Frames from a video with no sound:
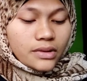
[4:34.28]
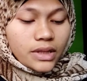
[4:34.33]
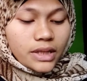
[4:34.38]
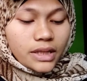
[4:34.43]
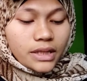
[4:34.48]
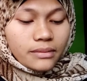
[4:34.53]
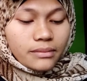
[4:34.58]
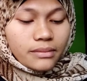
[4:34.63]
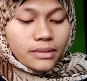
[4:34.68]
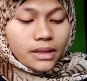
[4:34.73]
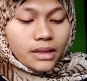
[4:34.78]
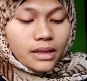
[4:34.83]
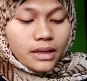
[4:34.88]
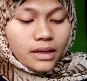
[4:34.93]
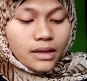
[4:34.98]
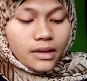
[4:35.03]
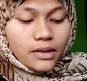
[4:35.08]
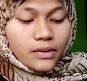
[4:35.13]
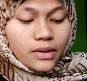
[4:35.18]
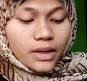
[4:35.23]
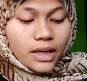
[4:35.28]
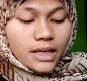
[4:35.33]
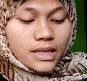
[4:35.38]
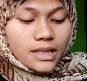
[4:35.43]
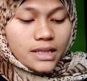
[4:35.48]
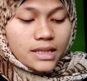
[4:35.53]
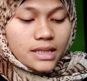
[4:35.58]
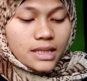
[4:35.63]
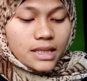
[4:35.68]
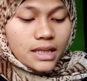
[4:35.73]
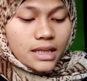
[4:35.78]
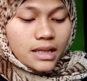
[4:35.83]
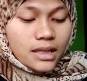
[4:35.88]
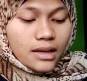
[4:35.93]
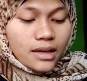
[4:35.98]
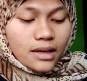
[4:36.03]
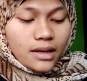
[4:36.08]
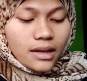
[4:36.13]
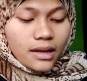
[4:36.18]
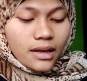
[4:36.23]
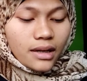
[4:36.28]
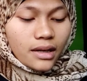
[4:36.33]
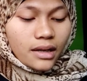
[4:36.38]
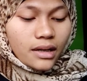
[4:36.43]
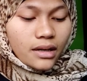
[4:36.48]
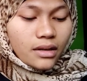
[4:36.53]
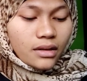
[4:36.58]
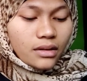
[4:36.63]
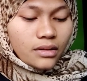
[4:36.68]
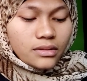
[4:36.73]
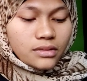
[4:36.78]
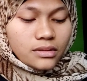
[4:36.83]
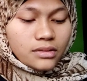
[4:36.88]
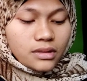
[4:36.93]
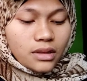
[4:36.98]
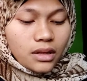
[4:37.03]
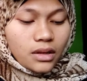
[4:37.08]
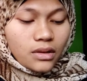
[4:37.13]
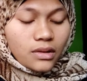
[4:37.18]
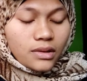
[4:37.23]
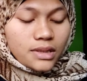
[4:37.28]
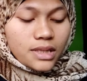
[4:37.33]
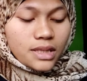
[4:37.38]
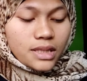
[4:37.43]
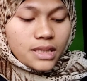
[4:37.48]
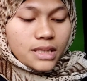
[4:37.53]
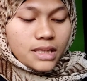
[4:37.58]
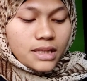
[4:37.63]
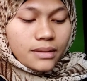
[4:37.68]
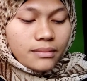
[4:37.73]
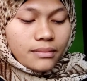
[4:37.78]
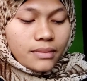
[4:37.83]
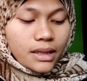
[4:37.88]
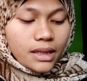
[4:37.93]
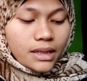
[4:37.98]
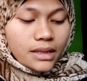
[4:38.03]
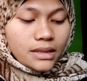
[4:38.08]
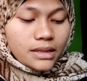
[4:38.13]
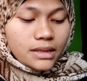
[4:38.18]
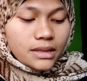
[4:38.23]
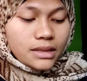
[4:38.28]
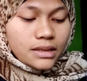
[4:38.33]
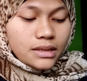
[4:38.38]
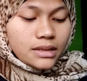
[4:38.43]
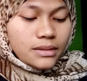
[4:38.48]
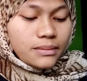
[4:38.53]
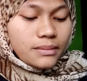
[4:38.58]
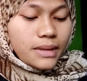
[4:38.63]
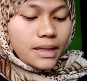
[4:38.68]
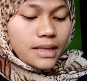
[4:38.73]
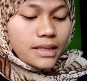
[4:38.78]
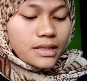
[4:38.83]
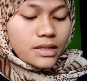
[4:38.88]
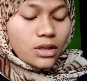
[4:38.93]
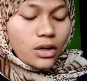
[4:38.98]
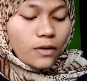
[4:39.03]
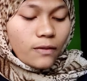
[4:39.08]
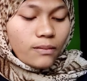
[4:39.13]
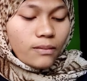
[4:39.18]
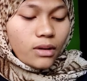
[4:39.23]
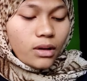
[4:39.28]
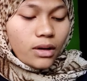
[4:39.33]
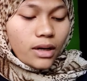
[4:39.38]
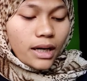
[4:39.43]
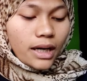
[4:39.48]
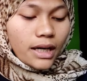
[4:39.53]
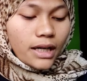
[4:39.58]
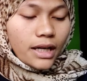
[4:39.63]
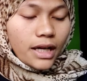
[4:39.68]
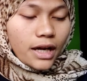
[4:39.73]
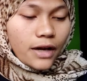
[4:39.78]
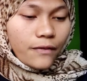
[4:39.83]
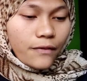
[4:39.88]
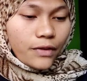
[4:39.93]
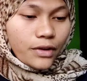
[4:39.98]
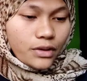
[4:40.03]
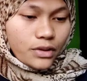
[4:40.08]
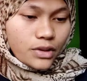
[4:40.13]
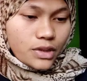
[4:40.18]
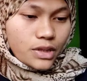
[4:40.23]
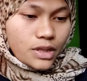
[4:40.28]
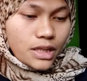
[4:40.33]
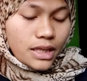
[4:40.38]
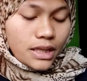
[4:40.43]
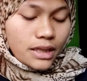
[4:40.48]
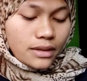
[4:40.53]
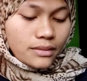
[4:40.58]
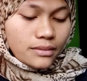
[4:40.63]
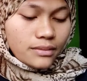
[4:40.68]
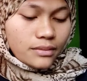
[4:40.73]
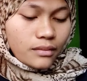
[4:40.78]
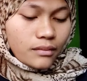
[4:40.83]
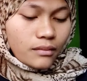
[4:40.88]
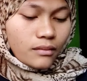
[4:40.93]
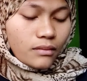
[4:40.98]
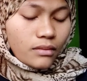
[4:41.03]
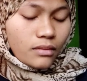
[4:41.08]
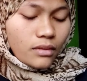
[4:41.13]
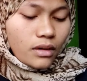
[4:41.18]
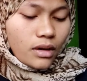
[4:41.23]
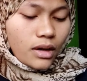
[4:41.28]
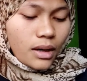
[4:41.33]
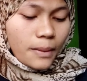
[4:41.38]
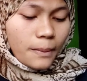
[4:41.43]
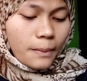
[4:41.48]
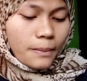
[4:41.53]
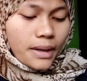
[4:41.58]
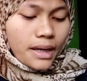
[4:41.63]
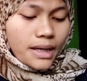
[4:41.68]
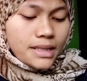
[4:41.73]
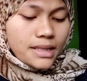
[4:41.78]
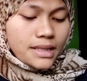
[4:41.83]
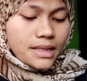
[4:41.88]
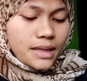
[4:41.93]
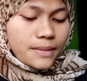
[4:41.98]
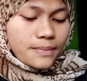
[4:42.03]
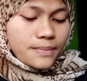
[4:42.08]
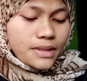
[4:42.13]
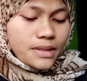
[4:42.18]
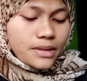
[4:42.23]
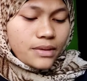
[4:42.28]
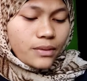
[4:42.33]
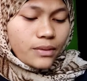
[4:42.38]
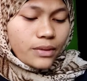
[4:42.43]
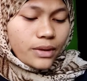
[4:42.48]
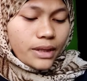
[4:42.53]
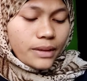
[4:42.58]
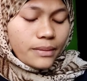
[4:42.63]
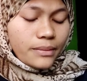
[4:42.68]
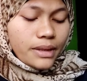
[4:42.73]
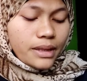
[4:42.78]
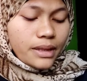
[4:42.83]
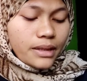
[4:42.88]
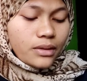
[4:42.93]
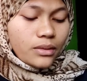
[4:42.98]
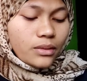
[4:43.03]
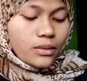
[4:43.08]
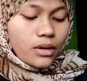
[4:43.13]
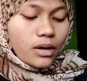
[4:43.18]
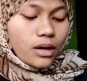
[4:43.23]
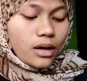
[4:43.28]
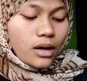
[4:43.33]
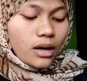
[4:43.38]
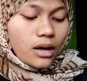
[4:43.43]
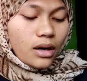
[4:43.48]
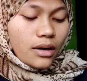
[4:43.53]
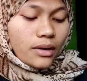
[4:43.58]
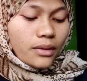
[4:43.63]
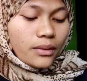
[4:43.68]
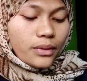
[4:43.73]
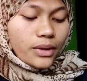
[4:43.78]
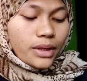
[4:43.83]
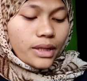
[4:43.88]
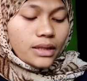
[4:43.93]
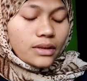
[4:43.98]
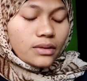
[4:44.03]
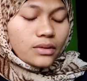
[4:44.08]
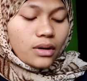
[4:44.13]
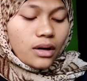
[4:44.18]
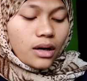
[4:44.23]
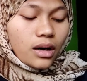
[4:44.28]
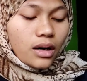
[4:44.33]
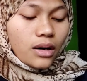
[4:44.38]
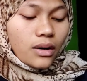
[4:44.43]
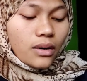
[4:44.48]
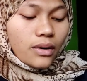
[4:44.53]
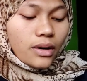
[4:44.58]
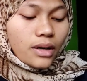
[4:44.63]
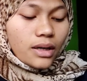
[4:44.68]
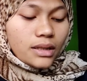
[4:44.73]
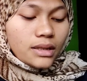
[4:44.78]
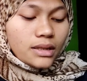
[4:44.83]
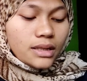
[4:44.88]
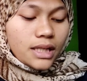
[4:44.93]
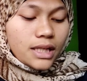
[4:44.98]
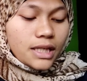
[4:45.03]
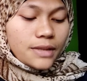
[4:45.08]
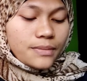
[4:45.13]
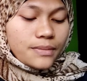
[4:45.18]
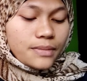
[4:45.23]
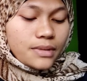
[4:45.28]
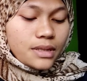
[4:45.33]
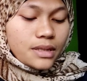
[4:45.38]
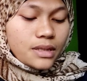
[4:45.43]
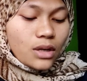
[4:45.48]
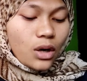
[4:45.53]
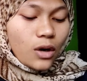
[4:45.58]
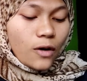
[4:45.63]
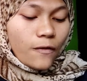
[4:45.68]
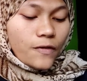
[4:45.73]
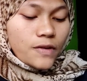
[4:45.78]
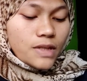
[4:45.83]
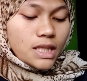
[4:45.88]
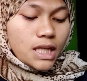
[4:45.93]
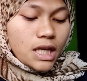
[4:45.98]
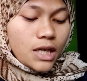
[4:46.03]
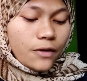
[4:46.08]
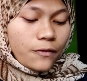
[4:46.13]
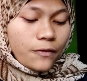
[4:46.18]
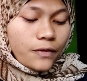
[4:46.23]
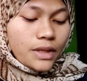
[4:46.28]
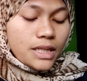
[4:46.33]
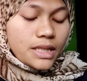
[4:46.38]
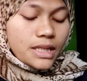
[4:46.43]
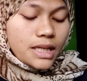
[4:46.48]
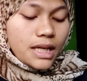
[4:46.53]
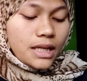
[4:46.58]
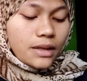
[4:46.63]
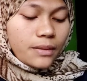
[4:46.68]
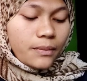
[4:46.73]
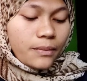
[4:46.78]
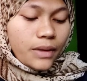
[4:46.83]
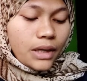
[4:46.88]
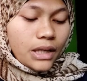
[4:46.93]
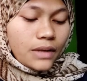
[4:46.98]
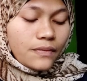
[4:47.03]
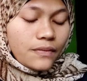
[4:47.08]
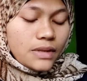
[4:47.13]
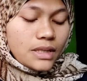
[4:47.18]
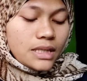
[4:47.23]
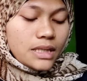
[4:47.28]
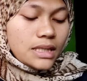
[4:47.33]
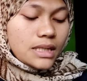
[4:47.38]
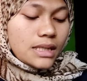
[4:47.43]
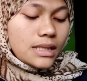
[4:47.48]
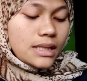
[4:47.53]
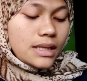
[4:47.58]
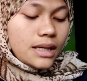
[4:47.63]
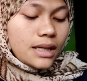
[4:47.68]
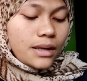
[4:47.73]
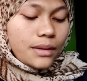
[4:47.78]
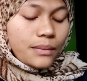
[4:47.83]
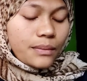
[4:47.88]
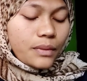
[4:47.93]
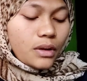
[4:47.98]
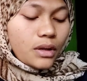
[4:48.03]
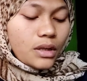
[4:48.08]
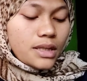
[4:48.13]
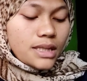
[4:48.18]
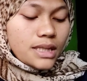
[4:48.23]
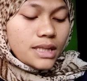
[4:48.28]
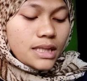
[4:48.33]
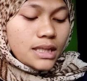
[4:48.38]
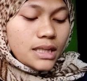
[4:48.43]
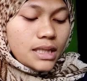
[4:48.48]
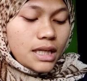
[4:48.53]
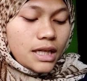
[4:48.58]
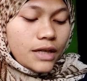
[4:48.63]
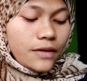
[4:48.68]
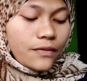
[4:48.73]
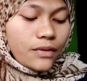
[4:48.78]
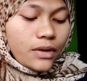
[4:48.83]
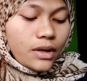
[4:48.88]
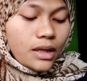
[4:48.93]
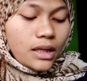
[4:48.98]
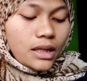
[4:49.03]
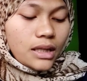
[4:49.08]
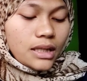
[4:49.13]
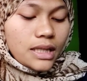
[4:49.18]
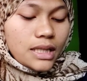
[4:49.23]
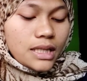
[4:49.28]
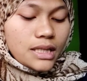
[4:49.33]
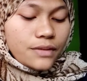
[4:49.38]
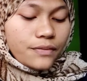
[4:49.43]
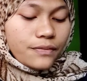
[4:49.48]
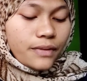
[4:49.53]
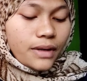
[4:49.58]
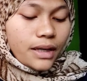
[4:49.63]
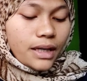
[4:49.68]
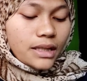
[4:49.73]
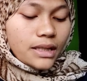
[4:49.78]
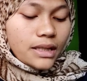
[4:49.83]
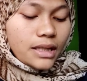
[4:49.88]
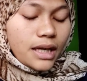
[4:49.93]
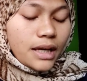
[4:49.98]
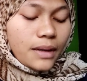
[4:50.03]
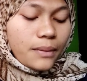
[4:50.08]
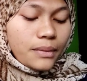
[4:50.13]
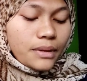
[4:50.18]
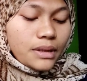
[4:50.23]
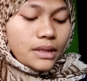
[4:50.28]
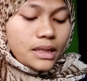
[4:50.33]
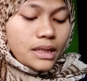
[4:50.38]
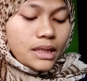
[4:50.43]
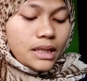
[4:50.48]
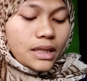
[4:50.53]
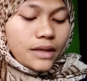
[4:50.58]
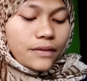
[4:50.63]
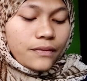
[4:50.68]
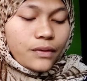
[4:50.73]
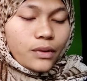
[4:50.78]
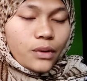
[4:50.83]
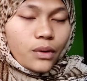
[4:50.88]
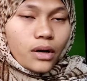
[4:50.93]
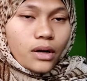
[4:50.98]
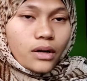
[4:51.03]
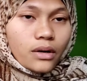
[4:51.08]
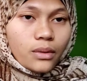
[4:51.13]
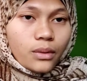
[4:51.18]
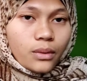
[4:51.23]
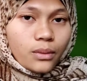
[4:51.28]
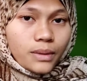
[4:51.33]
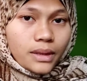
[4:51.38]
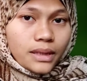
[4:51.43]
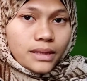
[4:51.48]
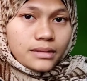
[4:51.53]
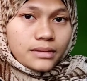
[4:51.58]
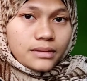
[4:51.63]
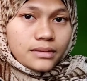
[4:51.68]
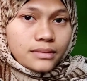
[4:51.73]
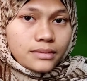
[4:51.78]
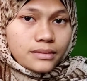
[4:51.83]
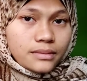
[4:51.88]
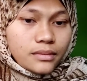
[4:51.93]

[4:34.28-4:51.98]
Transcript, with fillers: three billion U S D. Aaron Nolsey mounted the bets of BlockFi every Tuesday. By subscribing, you agree to our terms of service and the privacy policy. Leave this fight with empathy if you are human.